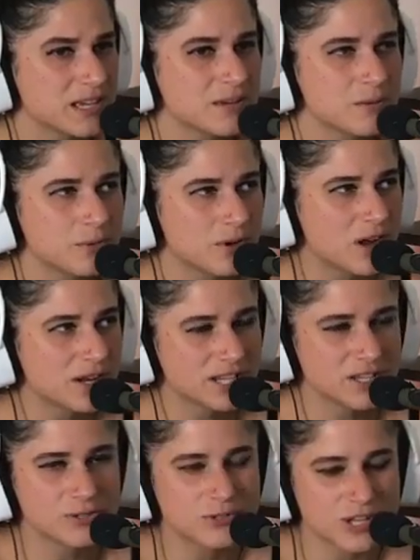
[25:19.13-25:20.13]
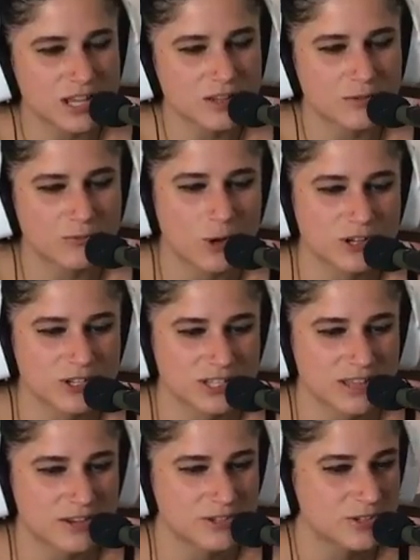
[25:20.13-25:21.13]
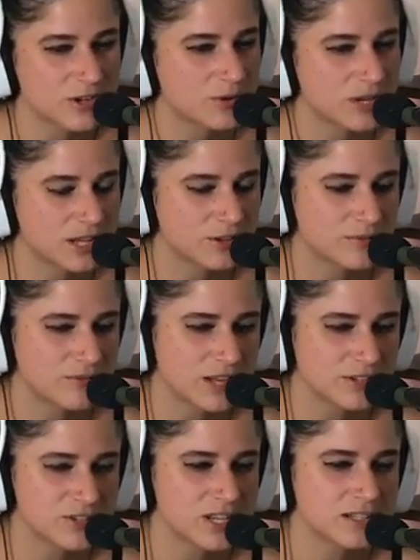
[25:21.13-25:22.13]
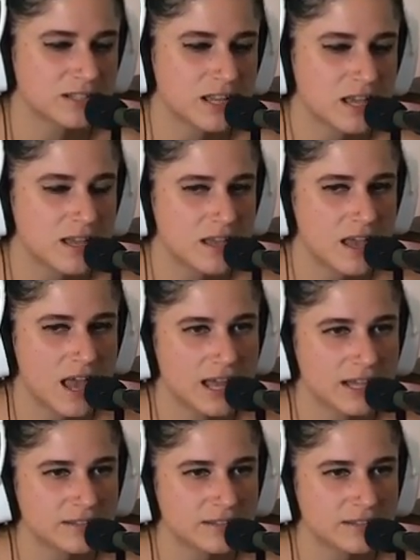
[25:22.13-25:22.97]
were on a huge kick of watching that show Intervention, and